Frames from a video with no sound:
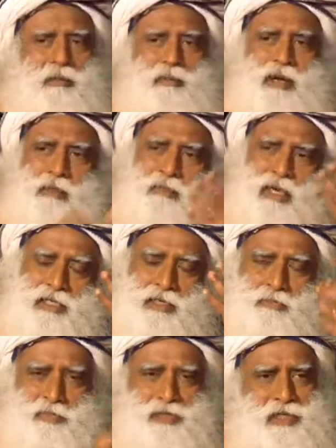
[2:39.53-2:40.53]
Brahma
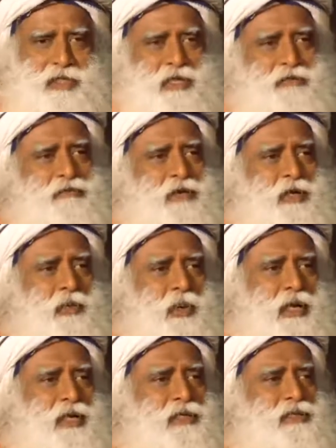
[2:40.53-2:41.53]
temples in different
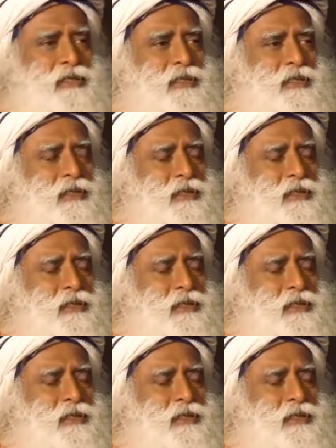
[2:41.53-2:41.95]
ways.